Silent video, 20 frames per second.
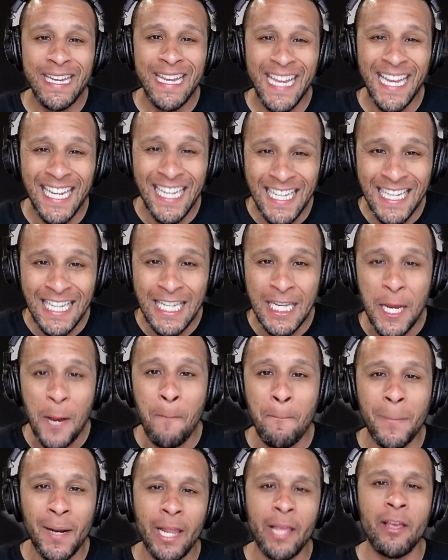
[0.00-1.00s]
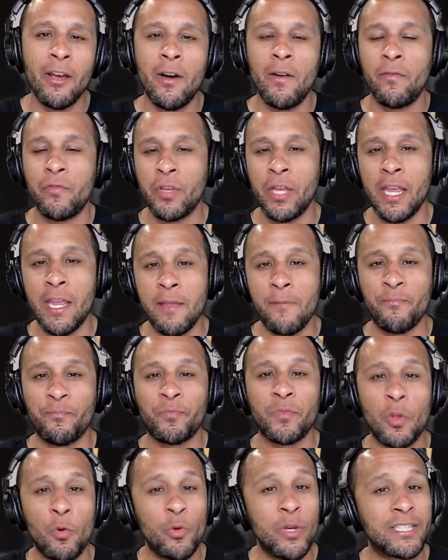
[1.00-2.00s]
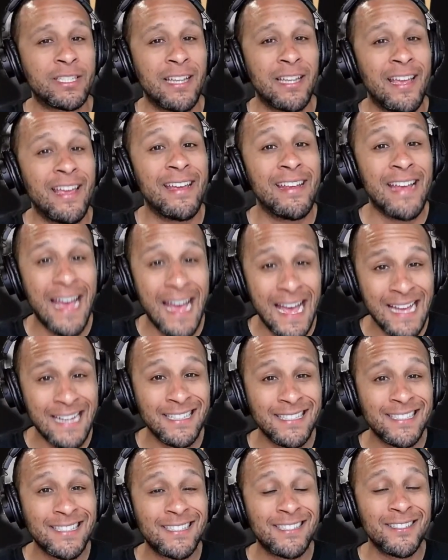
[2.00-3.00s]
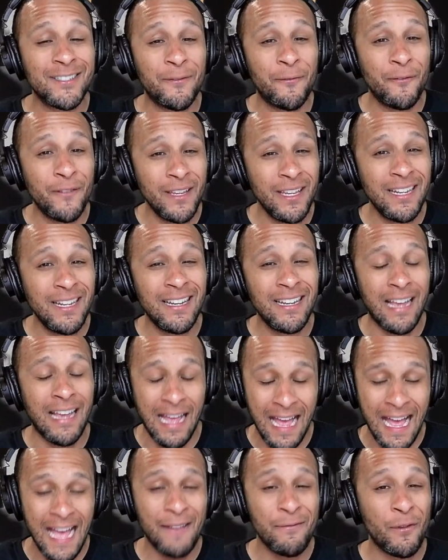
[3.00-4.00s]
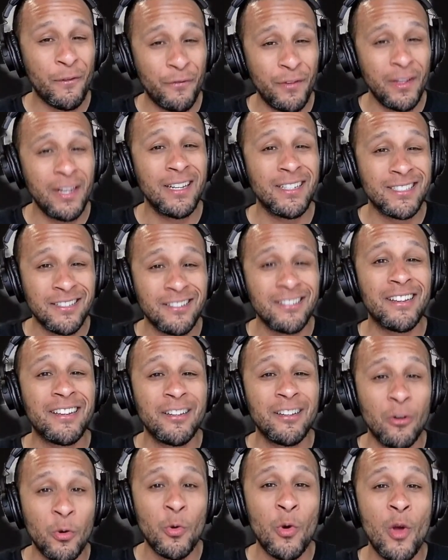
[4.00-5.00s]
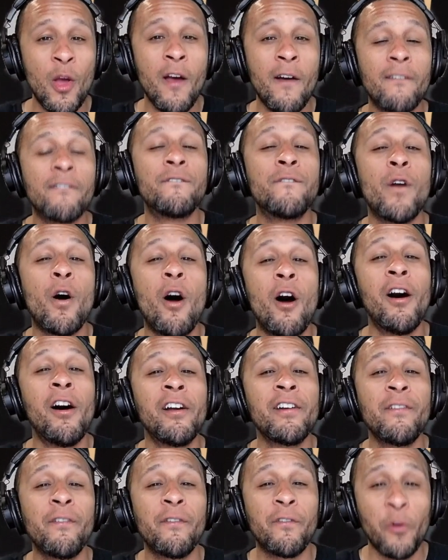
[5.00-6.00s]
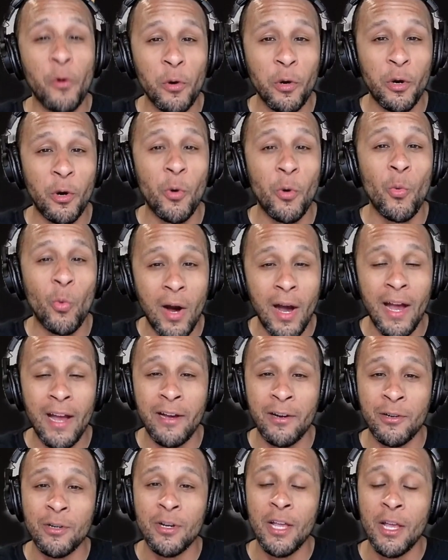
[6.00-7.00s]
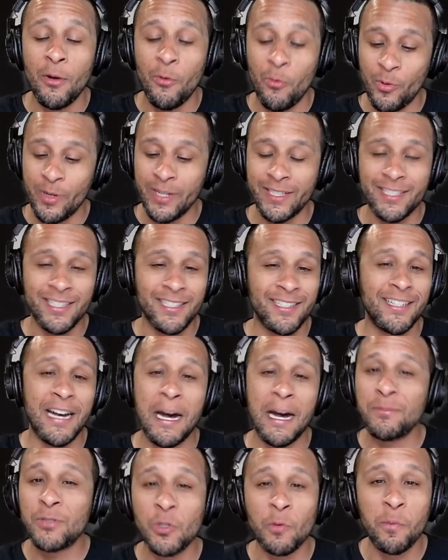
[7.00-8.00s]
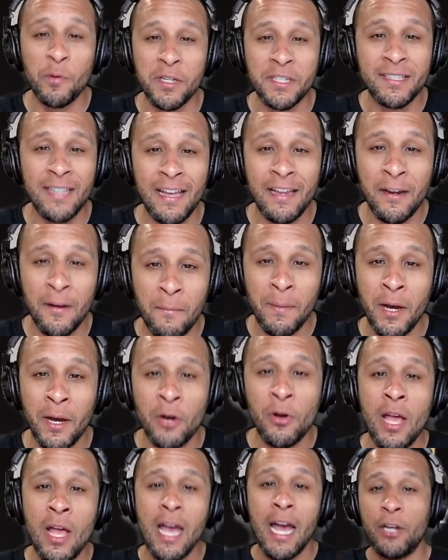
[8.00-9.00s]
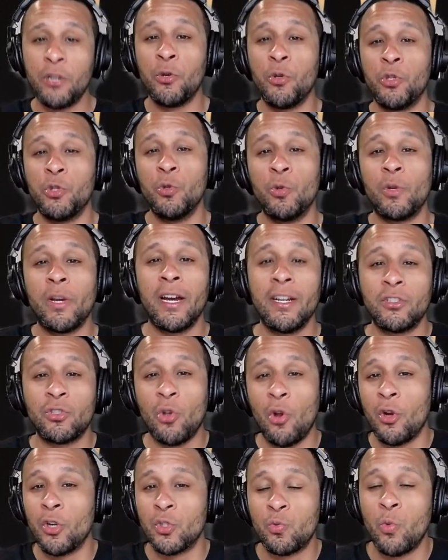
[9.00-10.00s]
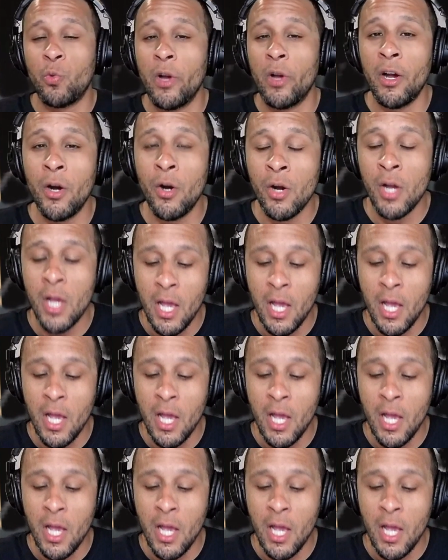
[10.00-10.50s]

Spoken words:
Heat playoff game, which I have the feeling is going to go on for a while, which I'm super excited about. I know you guys are as well.